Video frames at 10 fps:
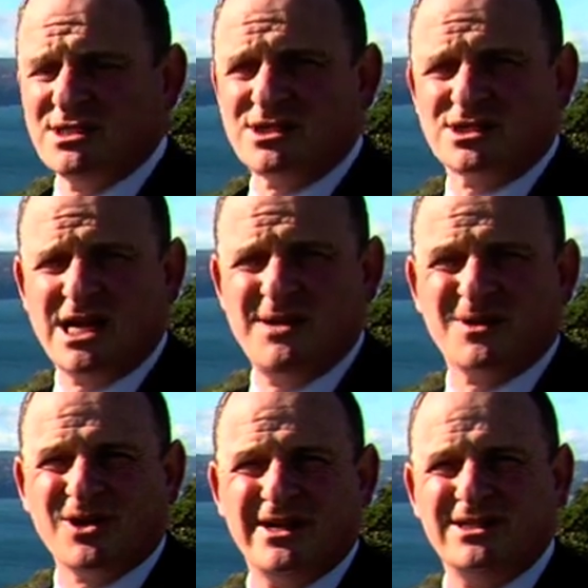So keep
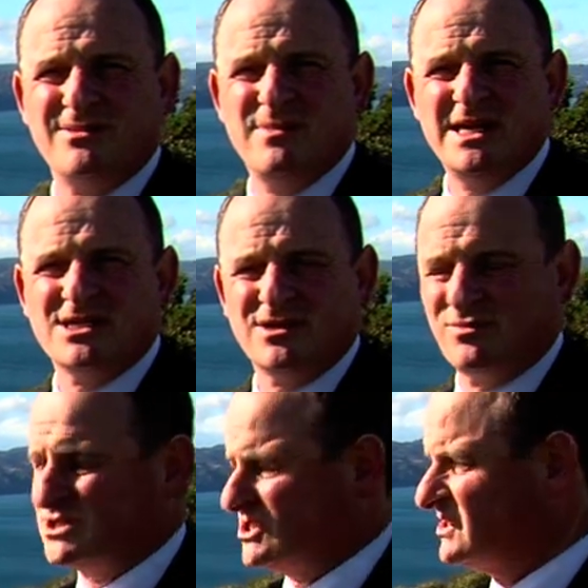an eye on your meter,
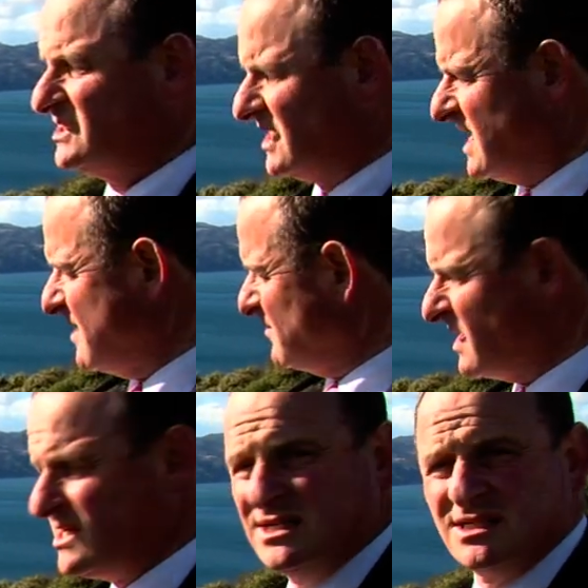which is in your camera,